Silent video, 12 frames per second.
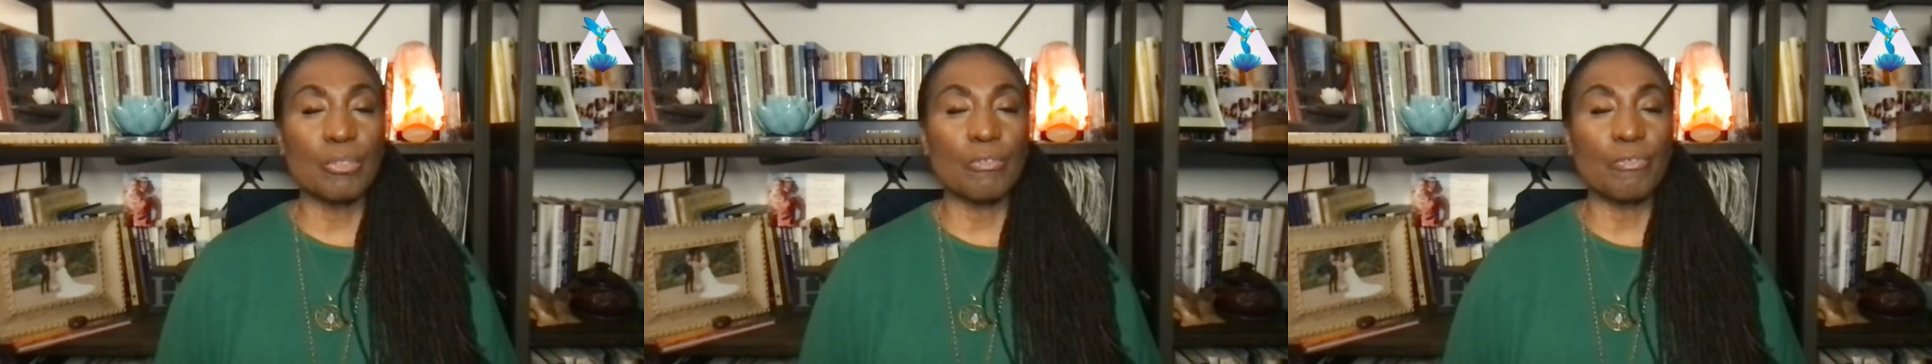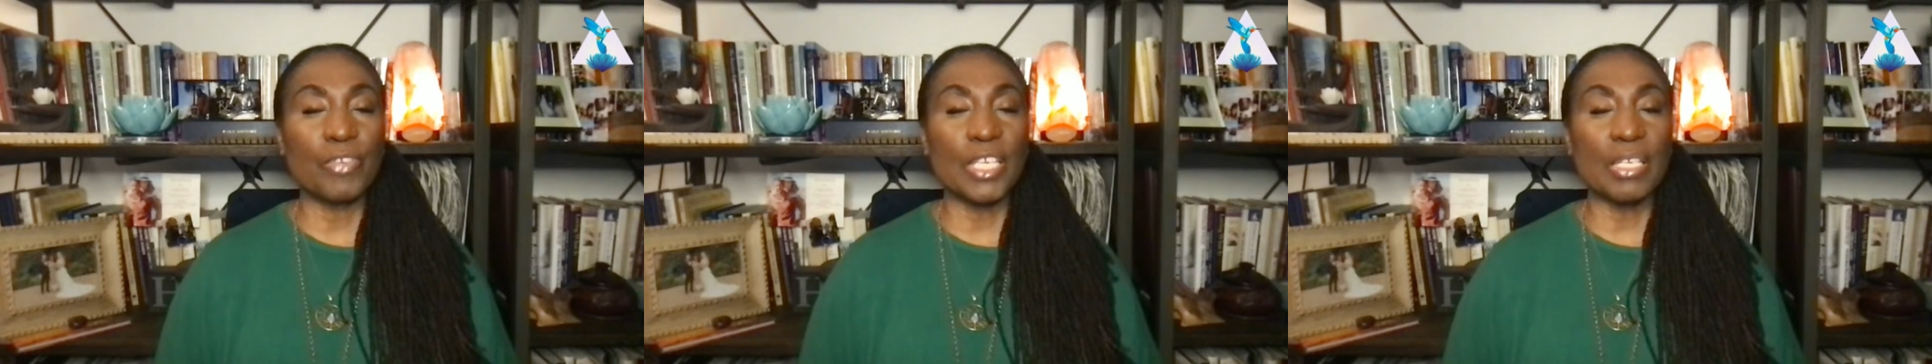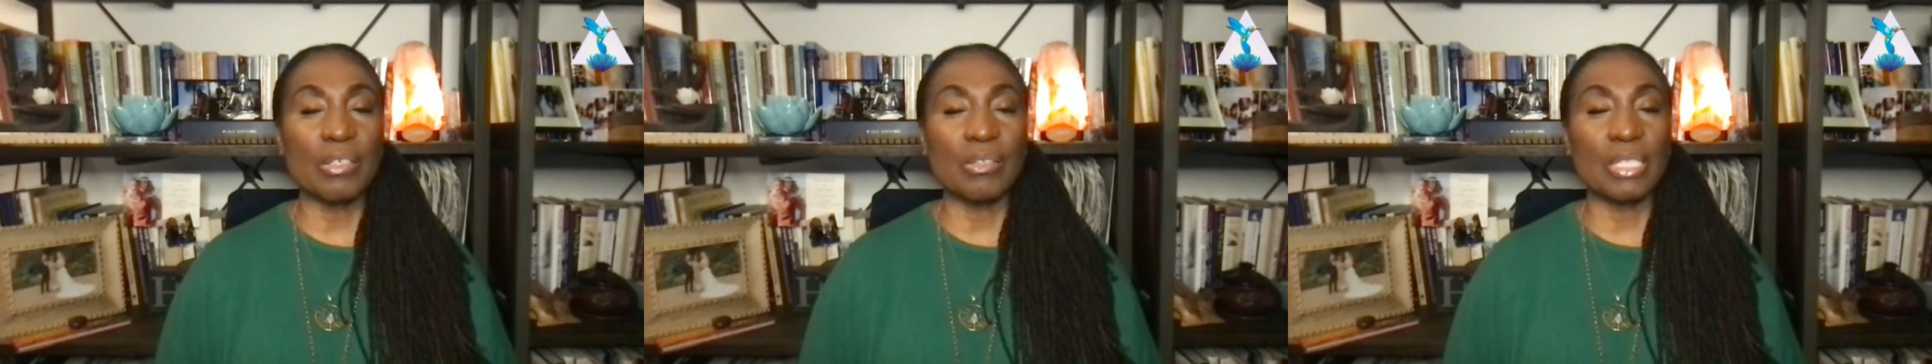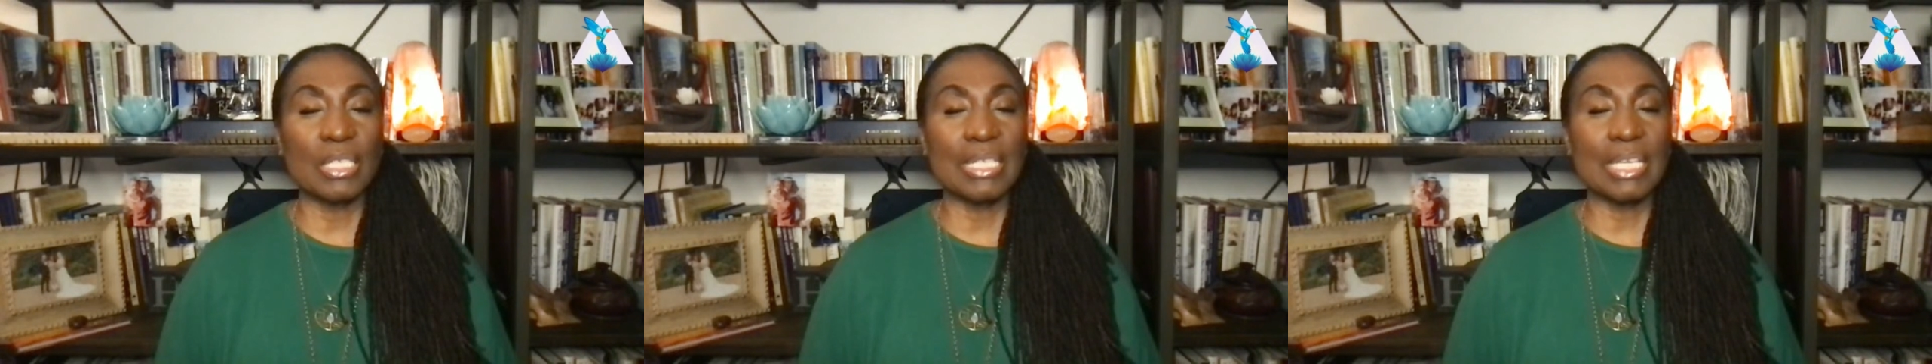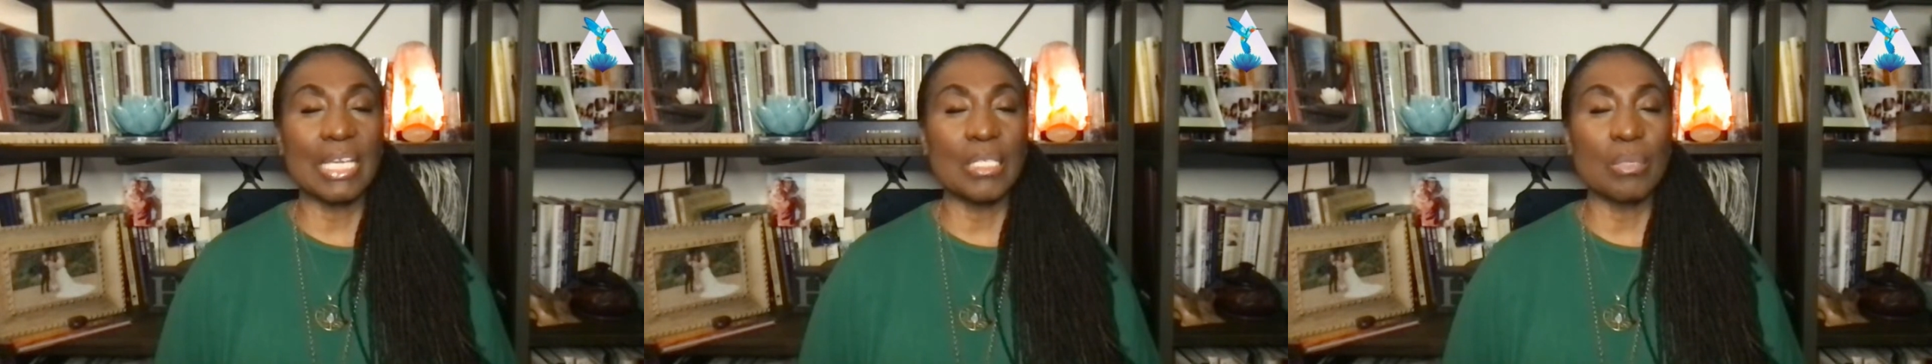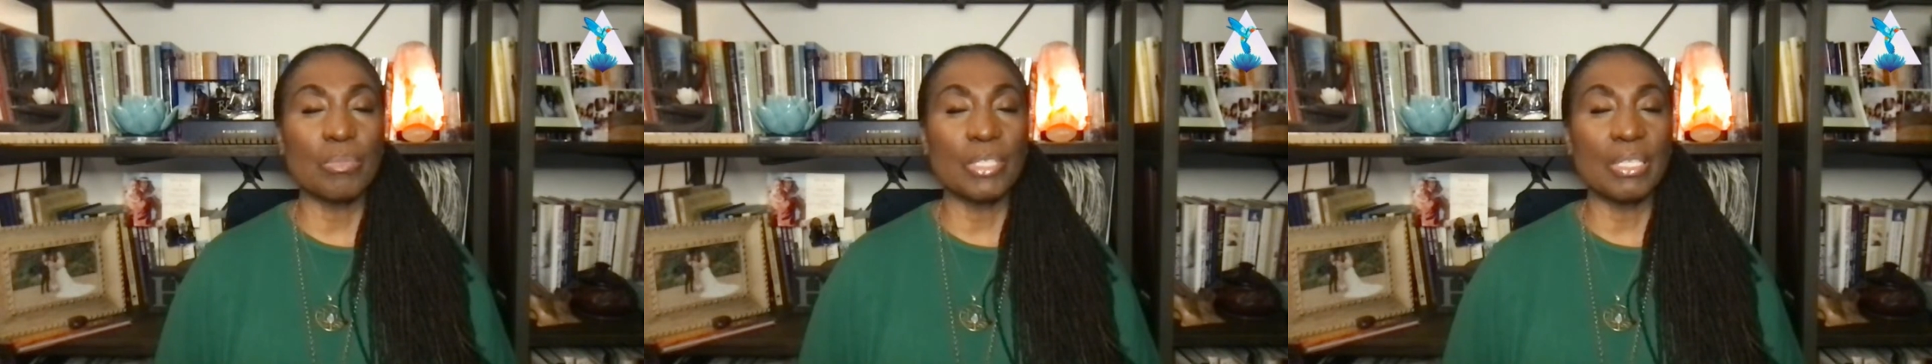to feel this
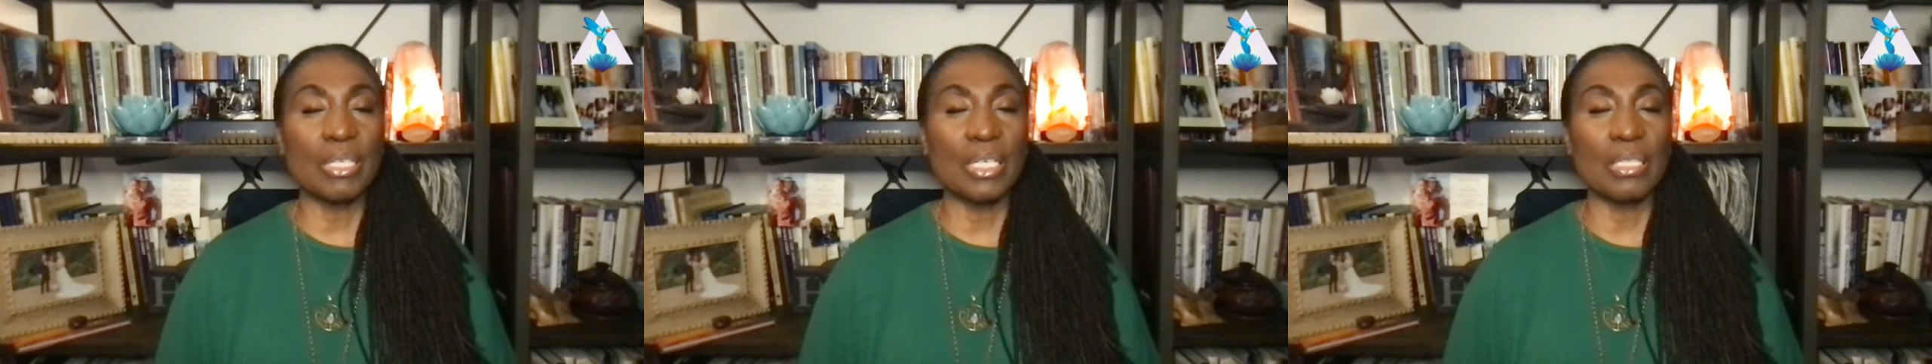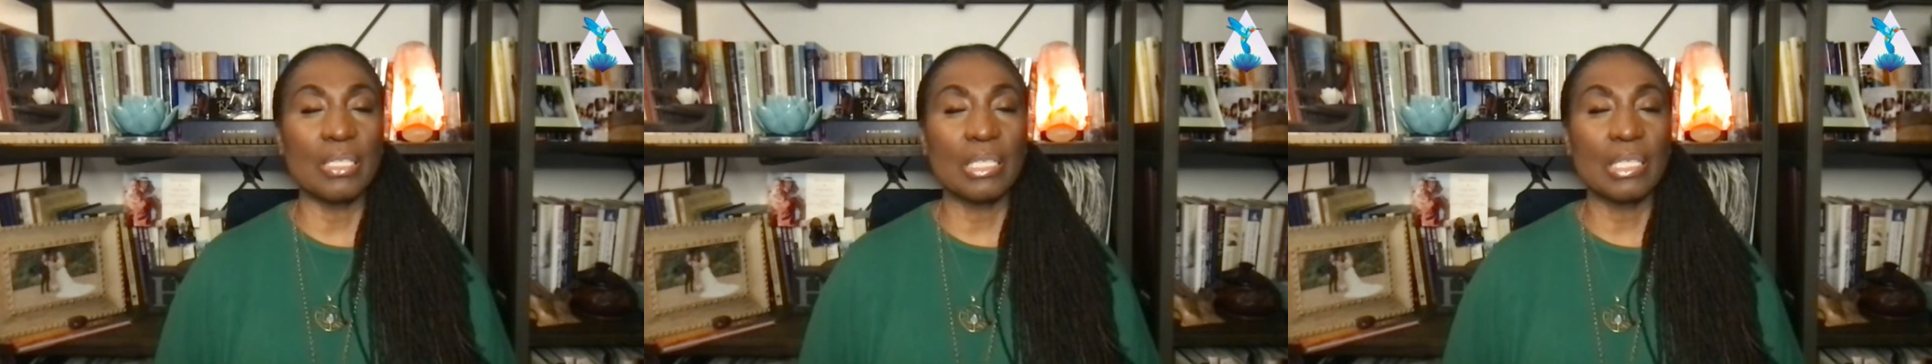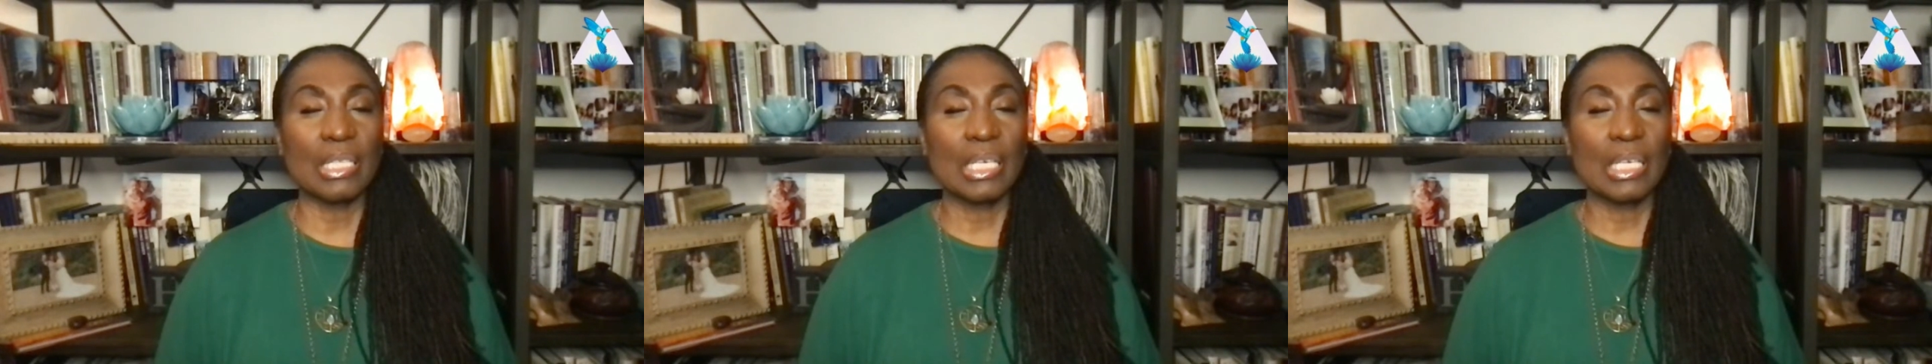kingdom within.